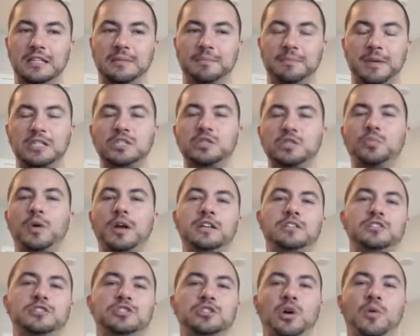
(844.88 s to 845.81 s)
the best
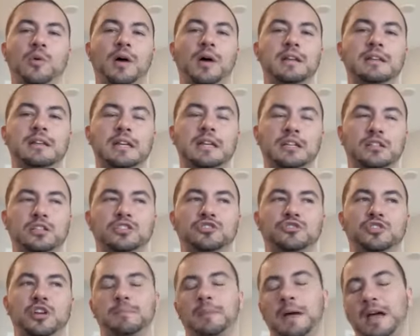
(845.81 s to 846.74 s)
way to go ahead and
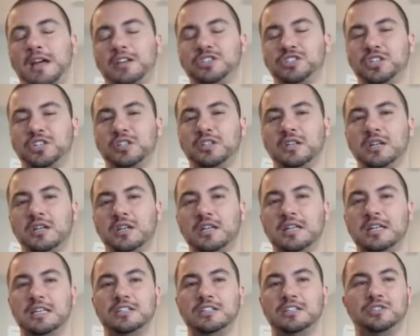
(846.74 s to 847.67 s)
illustrate passion
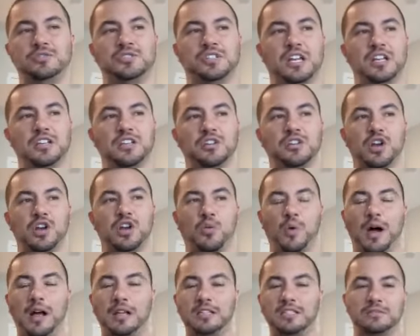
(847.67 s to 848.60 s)
is to say, you know
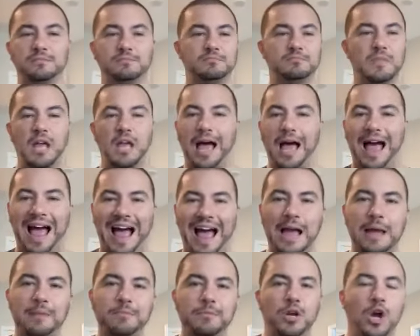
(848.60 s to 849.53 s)
what?
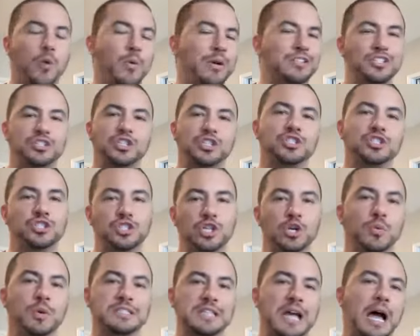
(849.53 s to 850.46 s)
I'm going to just
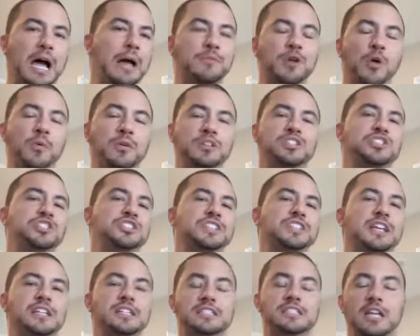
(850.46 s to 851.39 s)
do it. I'm going to
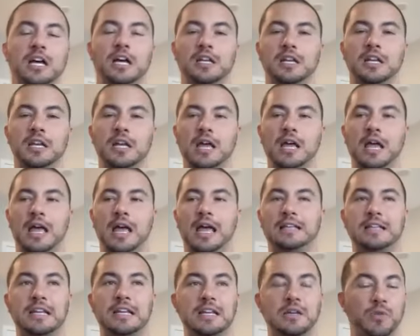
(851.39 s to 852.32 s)
just get it done.
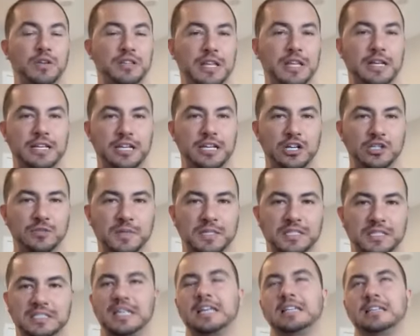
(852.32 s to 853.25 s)
And anyone that hears
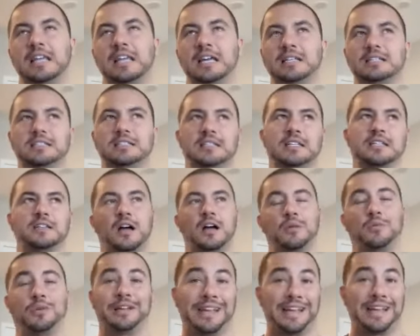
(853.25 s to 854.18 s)
me saying that and says,
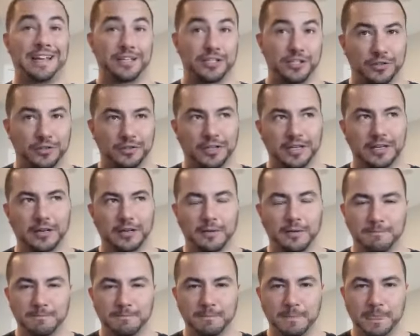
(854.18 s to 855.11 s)
oh, well, Ant,
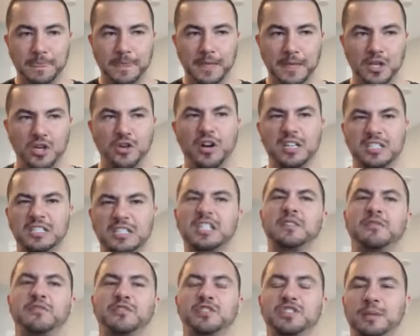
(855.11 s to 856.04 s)
you're
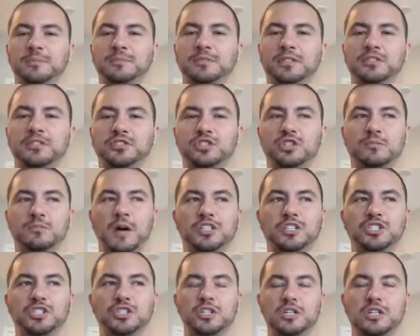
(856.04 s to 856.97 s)
asking for something too
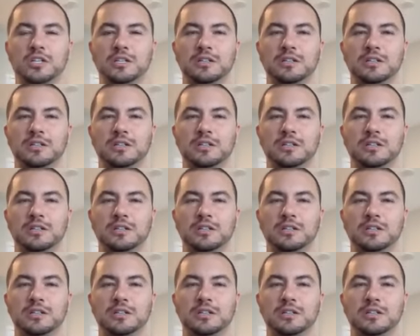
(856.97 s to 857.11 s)
much.